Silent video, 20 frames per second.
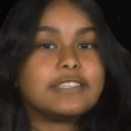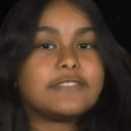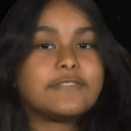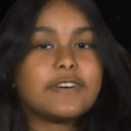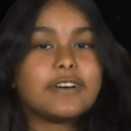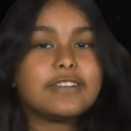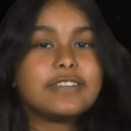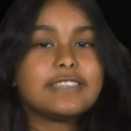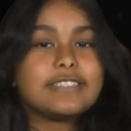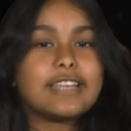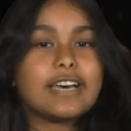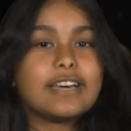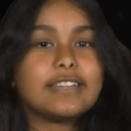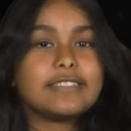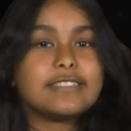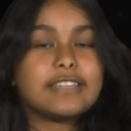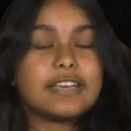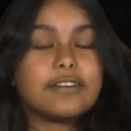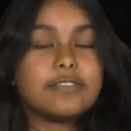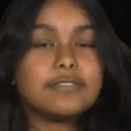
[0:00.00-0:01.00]
fun as
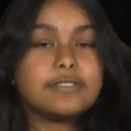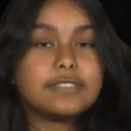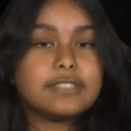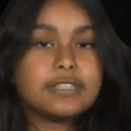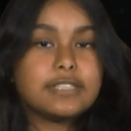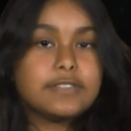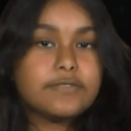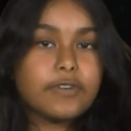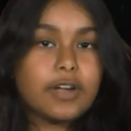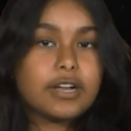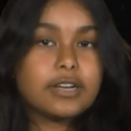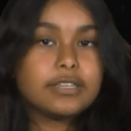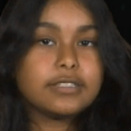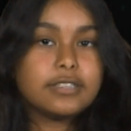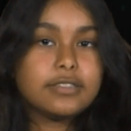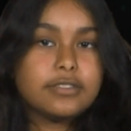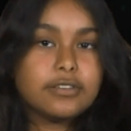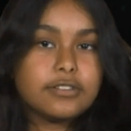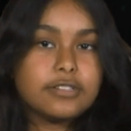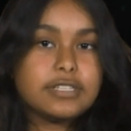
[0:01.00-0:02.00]
that sounds, this Friday
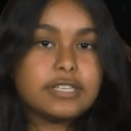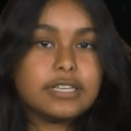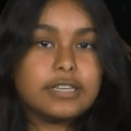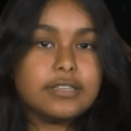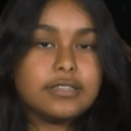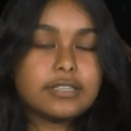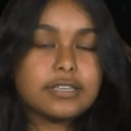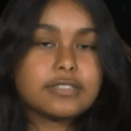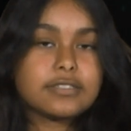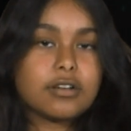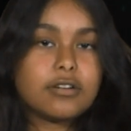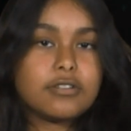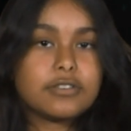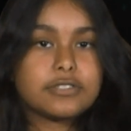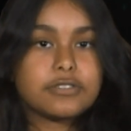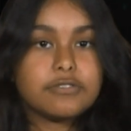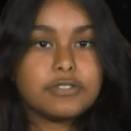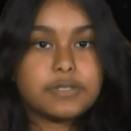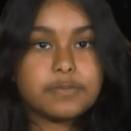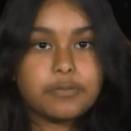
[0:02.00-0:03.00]
the 13th is
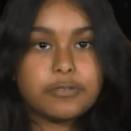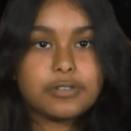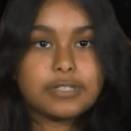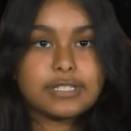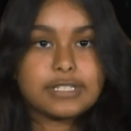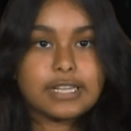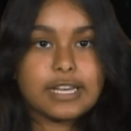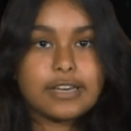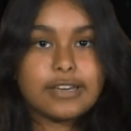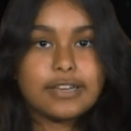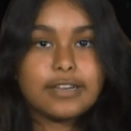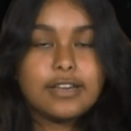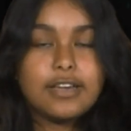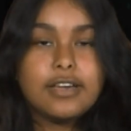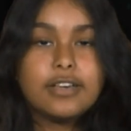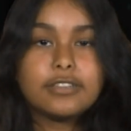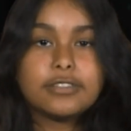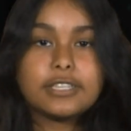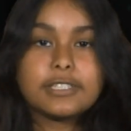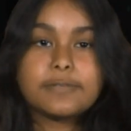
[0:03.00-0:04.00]
also Sports Day.
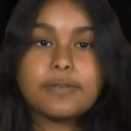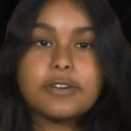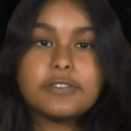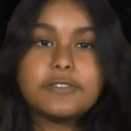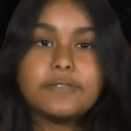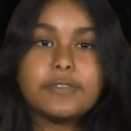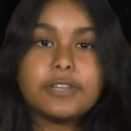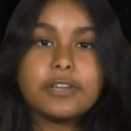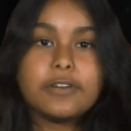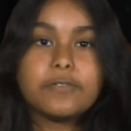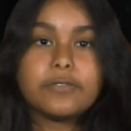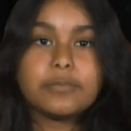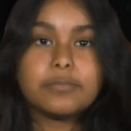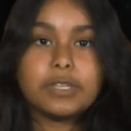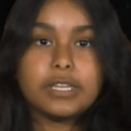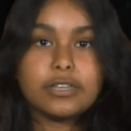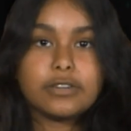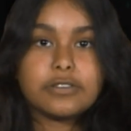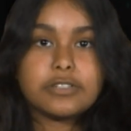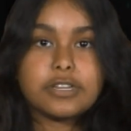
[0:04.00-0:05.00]
Let's watch a video from
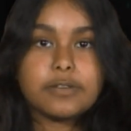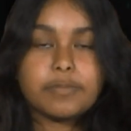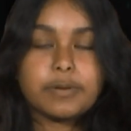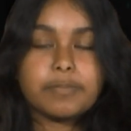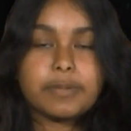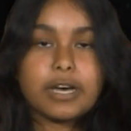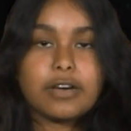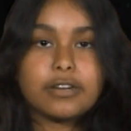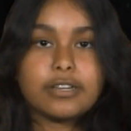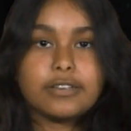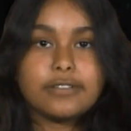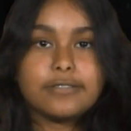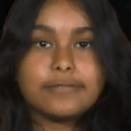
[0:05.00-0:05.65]
leadership about it.